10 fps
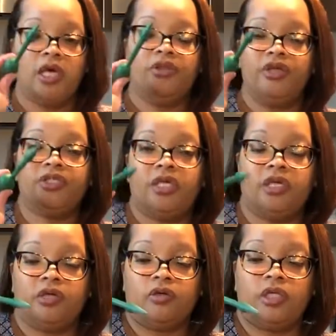This
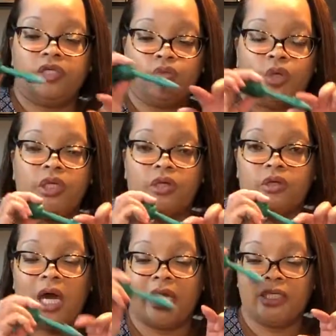here is
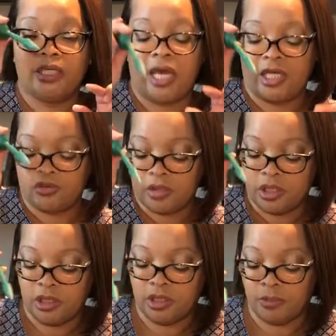where I can
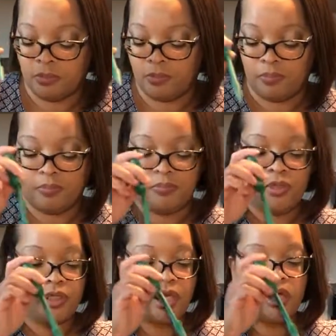actually
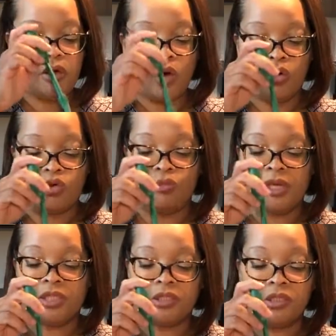put a hole,
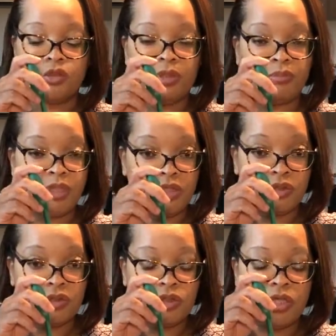make it a little bit
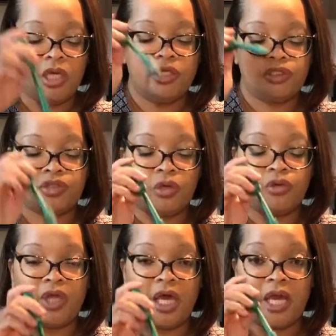bigger, so
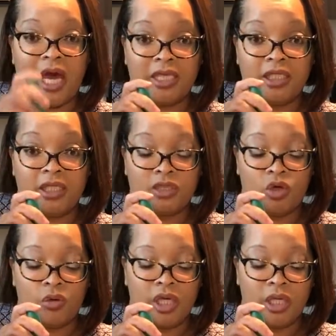that I can
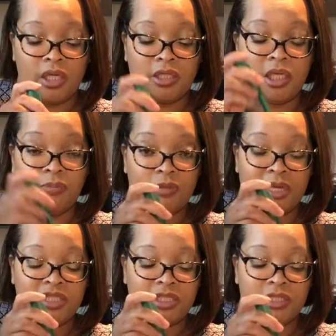go ahead and put
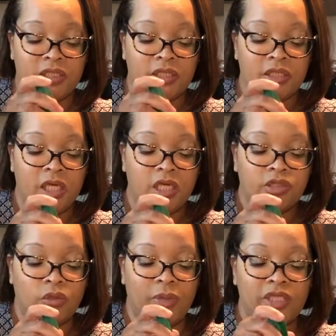my seeds in it.
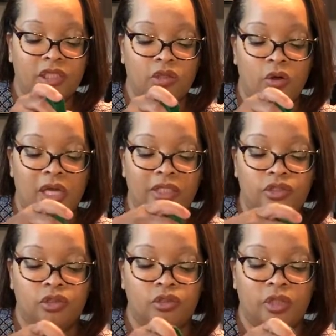So basically all I
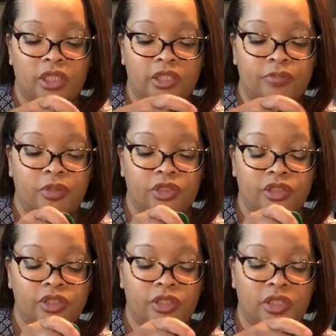do is push
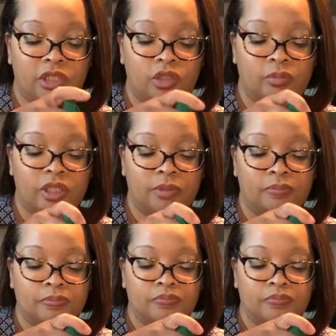this in a little bit.